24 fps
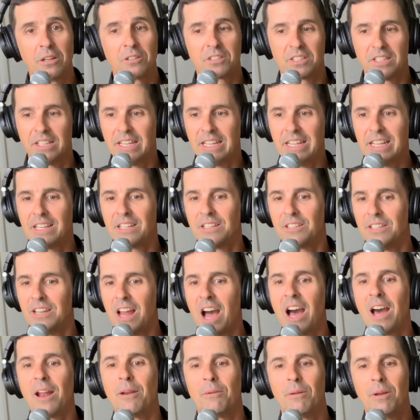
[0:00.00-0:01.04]
the rails, and he could
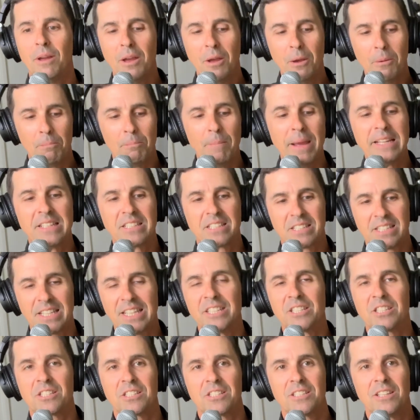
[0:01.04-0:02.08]
not make
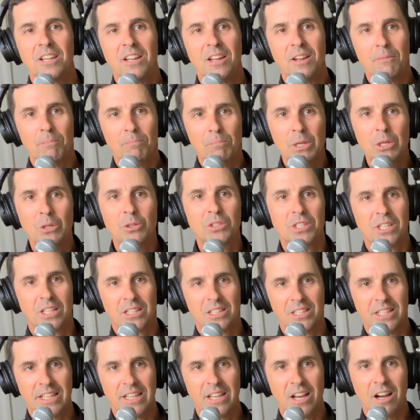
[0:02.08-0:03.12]
sense
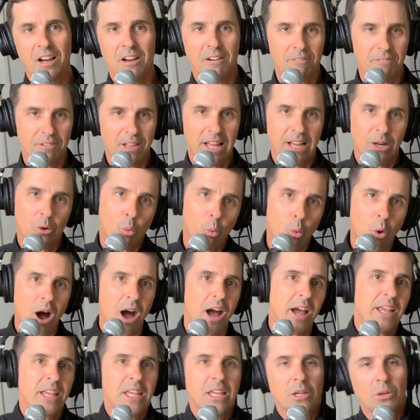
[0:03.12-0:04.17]
musically of like
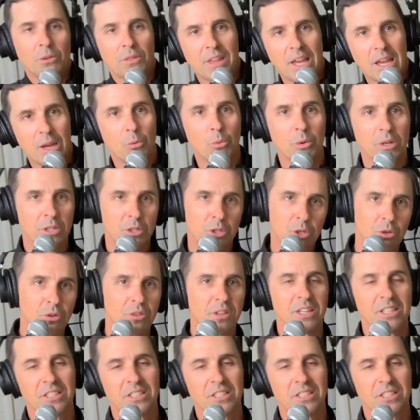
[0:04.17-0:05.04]
why they would